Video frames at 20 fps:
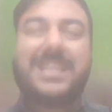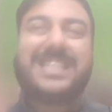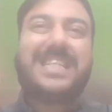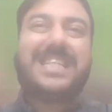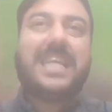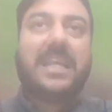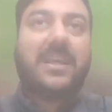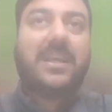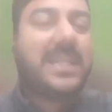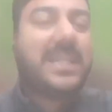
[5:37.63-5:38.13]

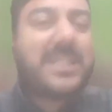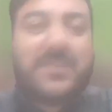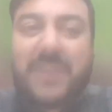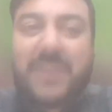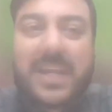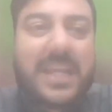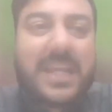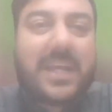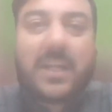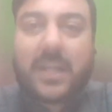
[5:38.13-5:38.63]
See, it's
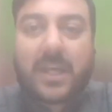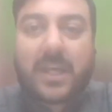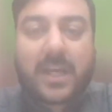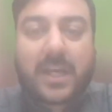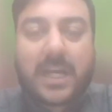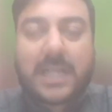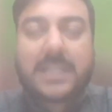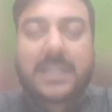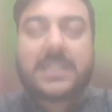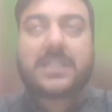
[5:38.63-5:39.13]
very clear,
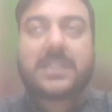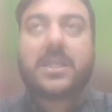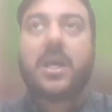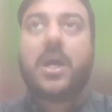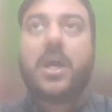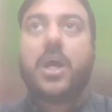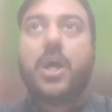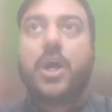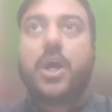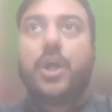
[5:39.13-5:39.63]
guys.
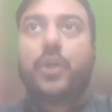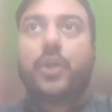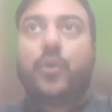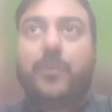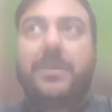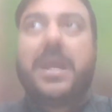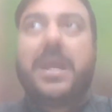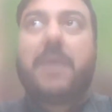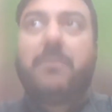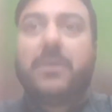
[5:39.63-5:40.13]
To
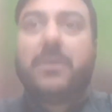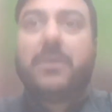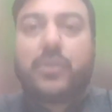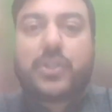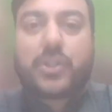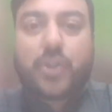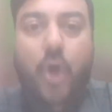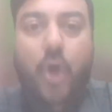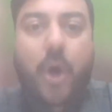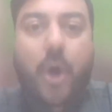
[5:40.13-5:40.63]
be able to
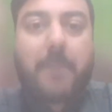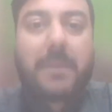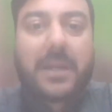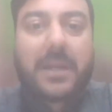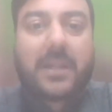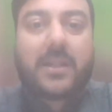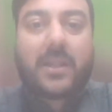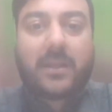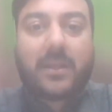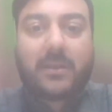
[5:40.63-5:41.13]
stop
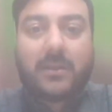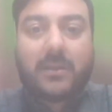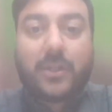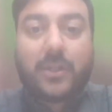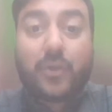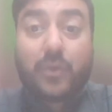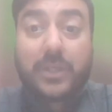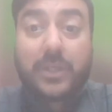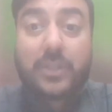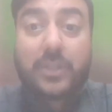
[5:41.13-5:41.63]
anything,
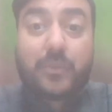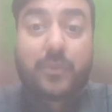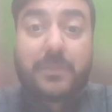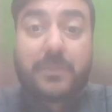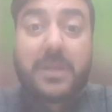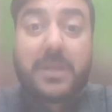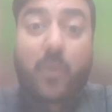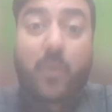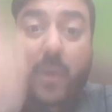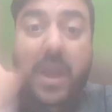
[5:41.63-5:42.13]
you need to
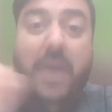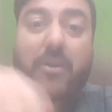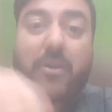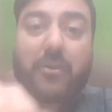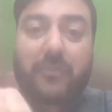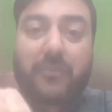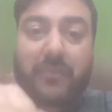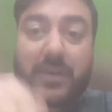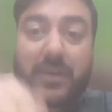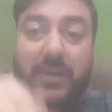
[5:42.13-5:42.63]
be aware
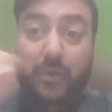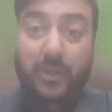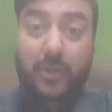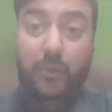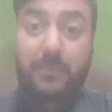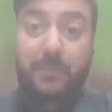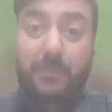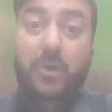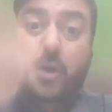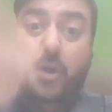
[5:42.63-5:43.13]
of it. You need
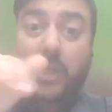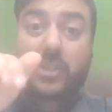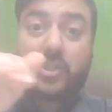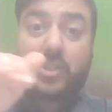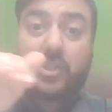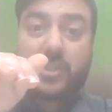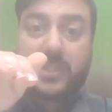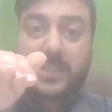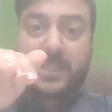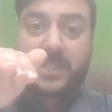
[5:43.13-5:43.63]
to be
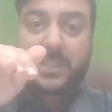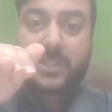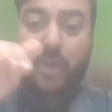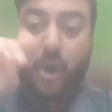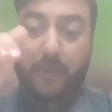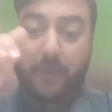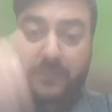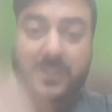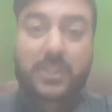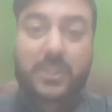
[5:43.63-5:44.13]
conscious
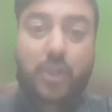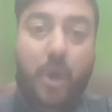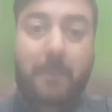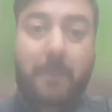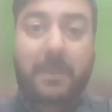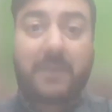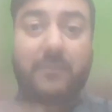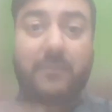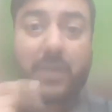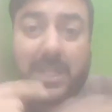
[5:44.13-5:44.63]
of
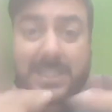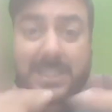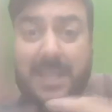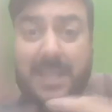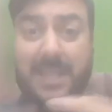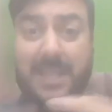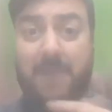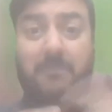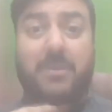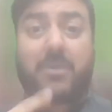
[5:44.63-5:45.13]
stopping. For
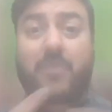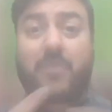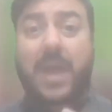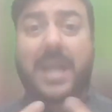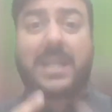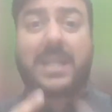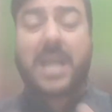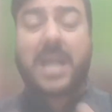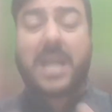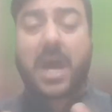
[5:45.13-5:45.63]
example,
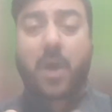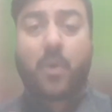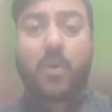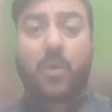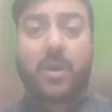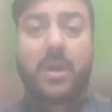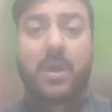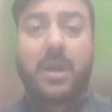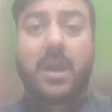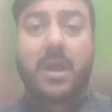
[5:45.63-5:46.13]
right
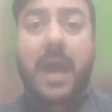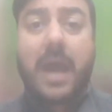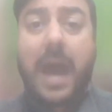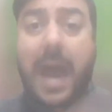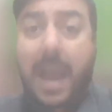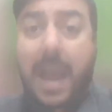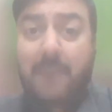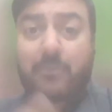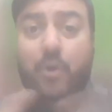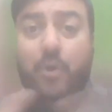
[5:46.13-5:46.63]
now,
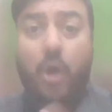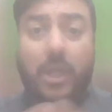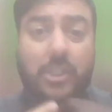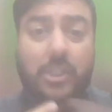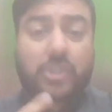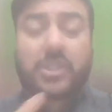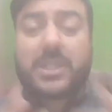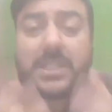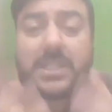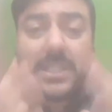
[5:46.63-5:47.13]
I'm
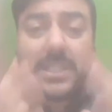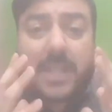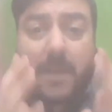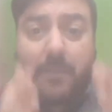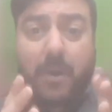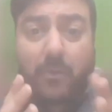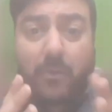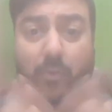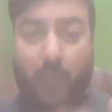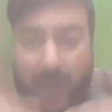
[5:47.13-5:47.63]
conscious
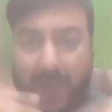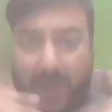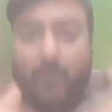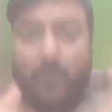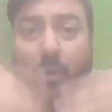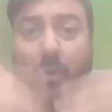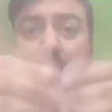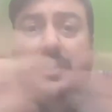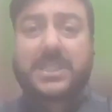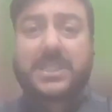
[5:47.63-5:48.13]
about what I
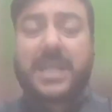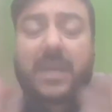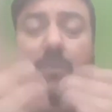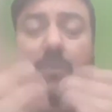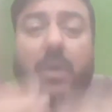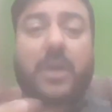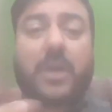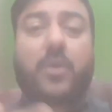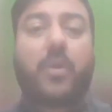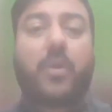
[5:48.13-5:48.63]
want to say
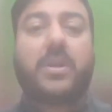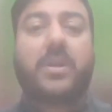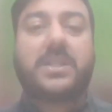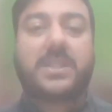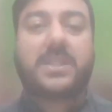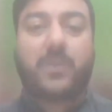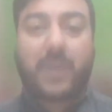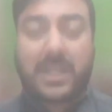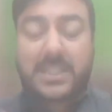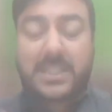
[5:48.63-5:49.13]
and what I don't want to
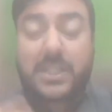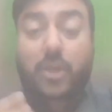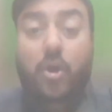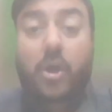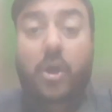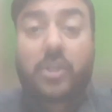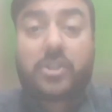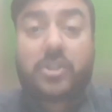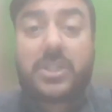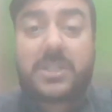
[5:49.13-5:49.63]
say. When I say
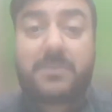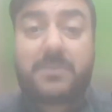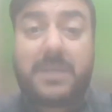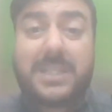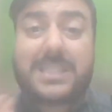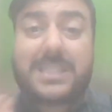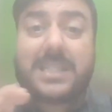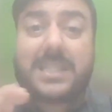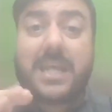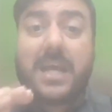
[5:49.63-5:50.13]
conscious
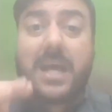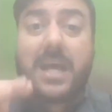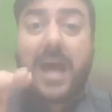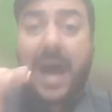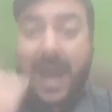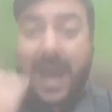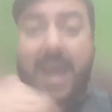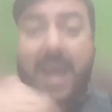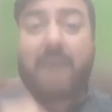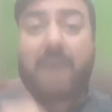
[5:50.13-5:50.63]
means
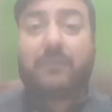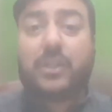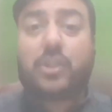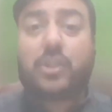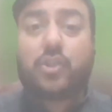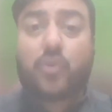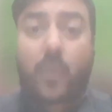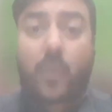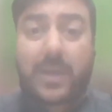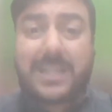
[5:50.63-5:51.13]
I have the
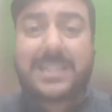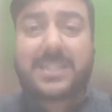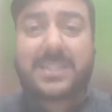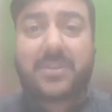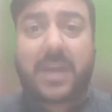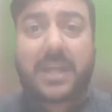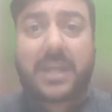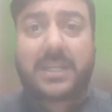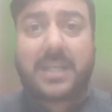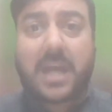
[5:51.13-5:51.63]
choice
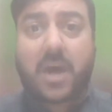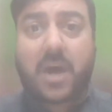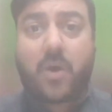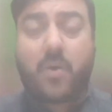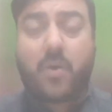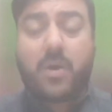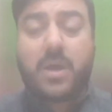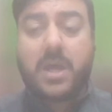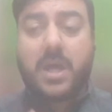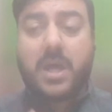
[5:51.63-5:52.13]
right
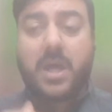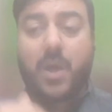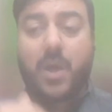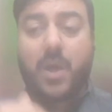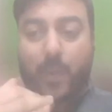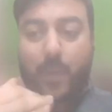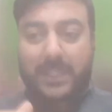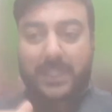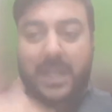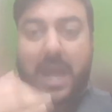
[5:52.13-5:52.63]
now
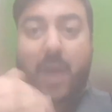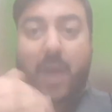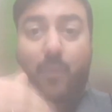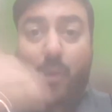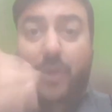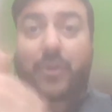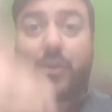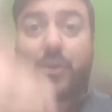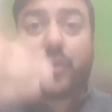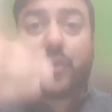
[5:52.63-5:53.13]
whether I
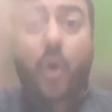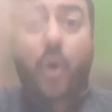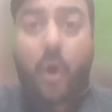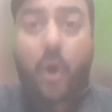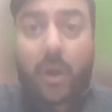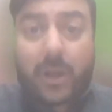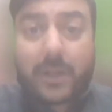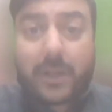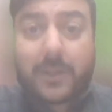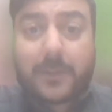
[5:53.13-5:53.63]
want to
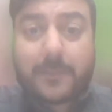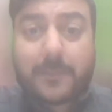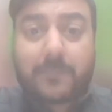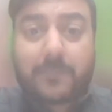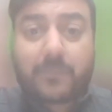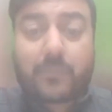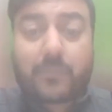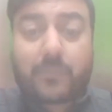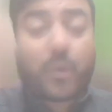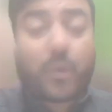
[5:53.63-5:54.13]
talk
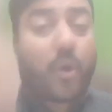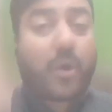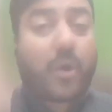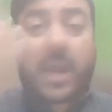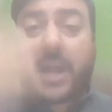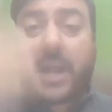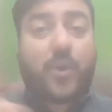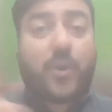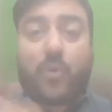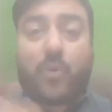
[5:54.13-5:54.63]
or
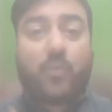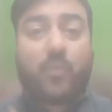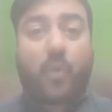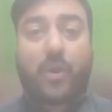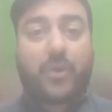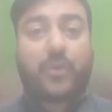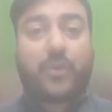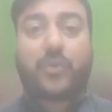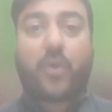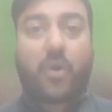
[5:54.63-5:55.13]
I don't
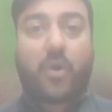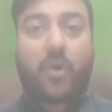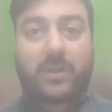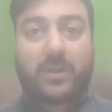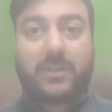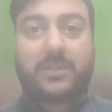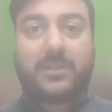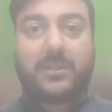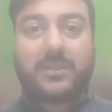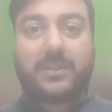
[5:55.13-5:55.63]
want to
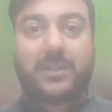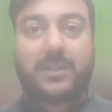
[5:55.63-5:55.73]
talk.